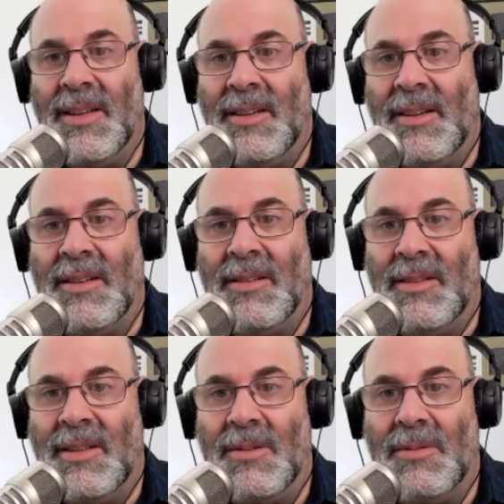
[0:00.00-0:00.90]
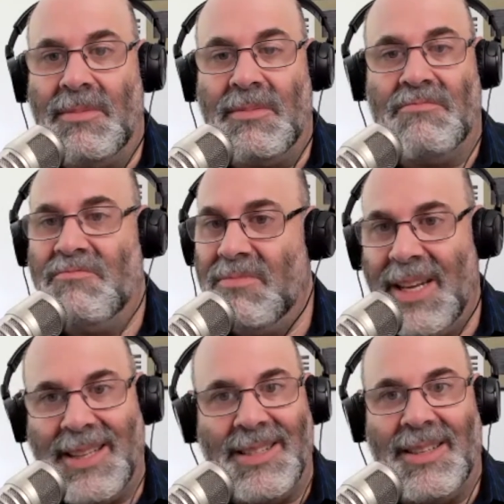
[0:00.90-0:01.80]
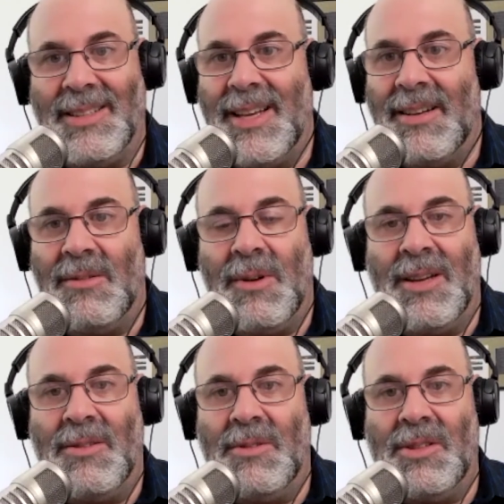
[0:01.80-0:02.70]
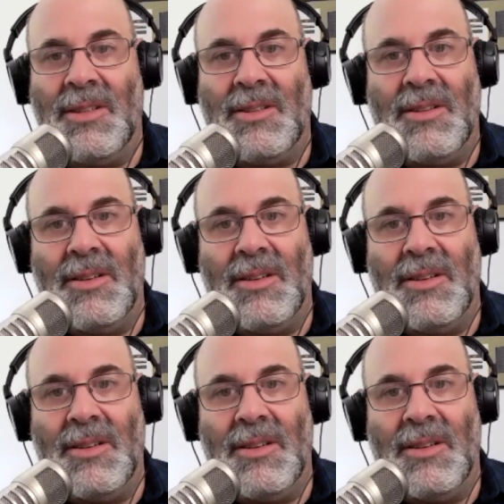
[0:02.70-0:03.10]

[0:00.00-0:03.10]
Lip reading: you can get these things out of the way and do what you need to do.